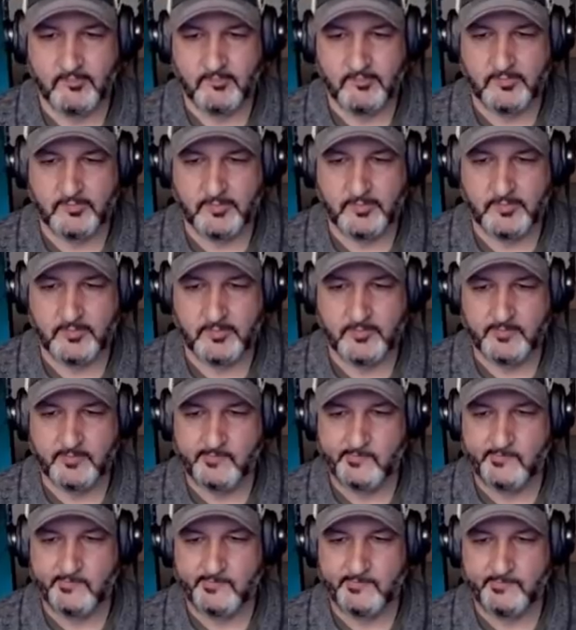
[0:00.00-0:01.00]

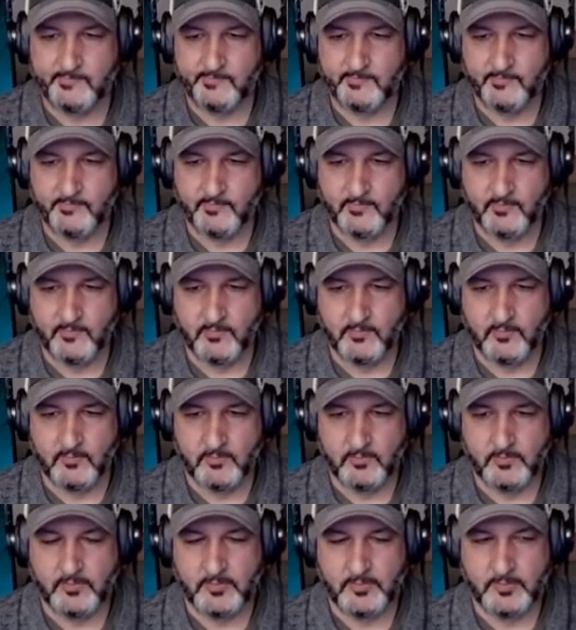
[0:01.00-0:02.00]

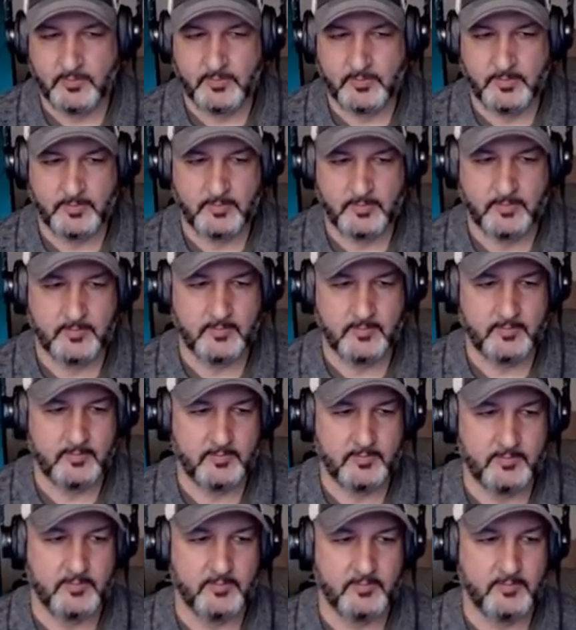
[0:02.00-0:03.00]

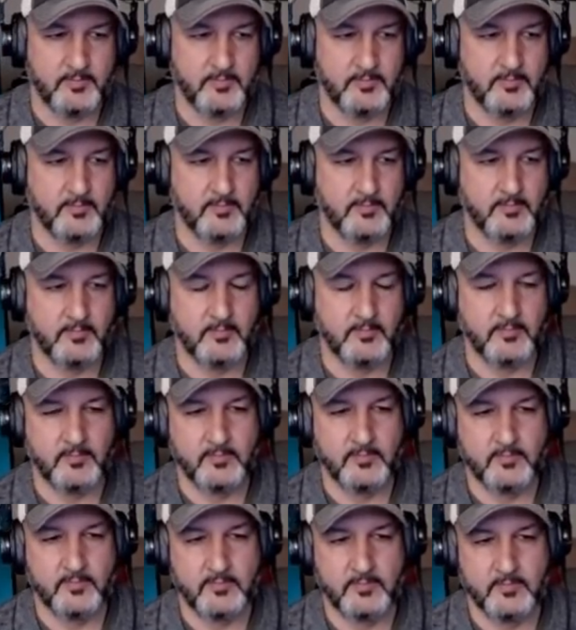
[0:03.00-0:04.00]

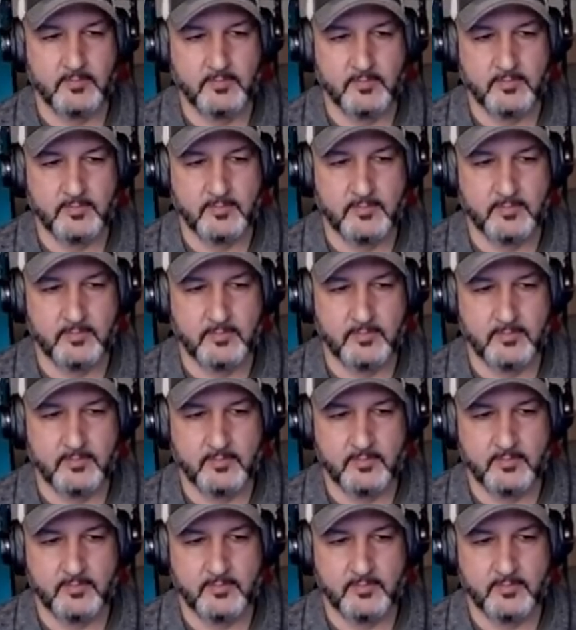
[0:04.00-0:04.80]
[no speech]